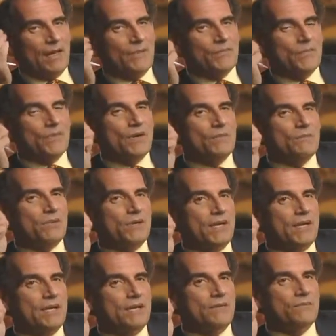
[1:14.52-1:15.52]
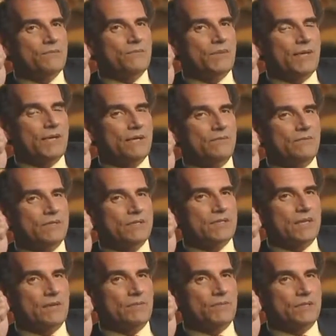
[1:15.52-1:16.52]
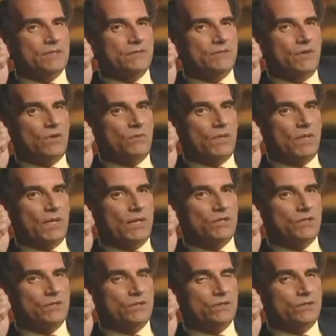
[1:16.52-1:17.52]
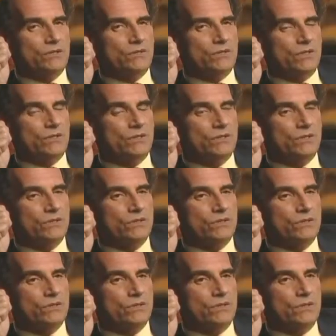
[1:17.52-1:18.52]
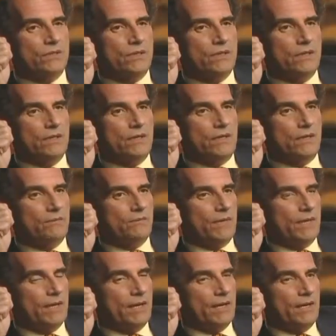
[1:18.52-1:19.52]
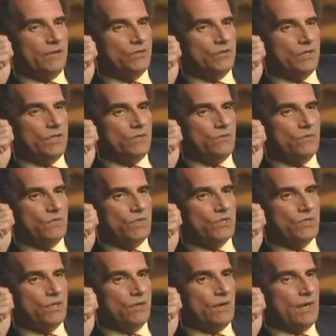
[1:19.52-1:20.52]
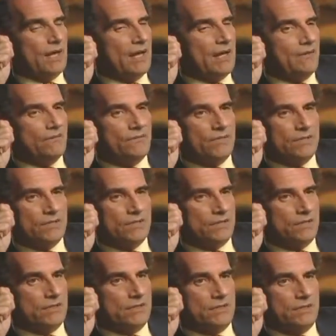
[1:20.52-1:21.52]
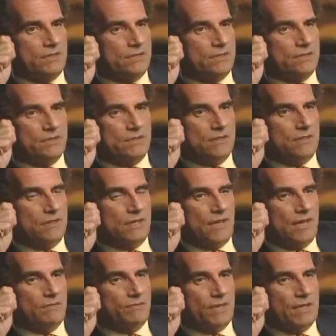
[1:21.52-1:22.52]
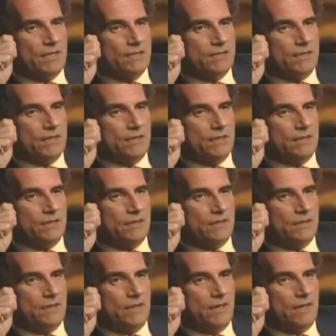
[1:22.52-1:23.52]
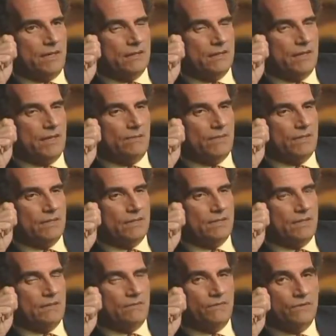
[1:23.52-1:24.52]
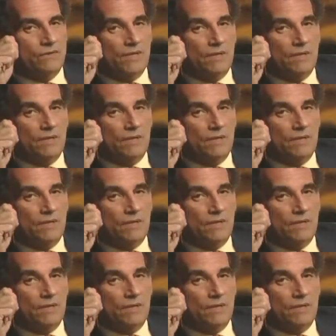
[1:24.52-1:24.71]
There are plenty of examples of homological structures in biology which are obviously not based on common descent.